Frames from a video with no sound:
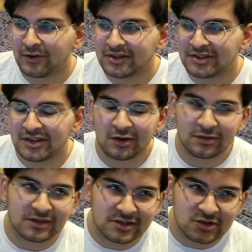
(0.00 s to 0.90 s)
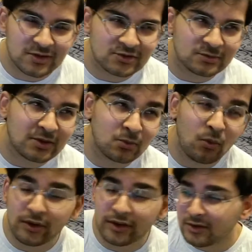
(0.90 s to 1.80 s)
because the situations where you
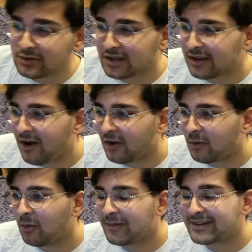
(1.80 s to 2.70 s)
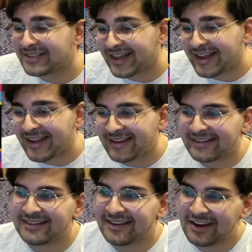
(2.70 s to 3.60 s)
want to use it aren't always there,
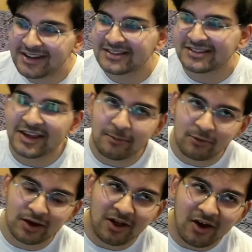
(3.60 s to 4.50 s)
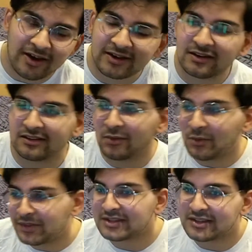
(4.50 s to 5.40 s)
and it's set up reliant and all this and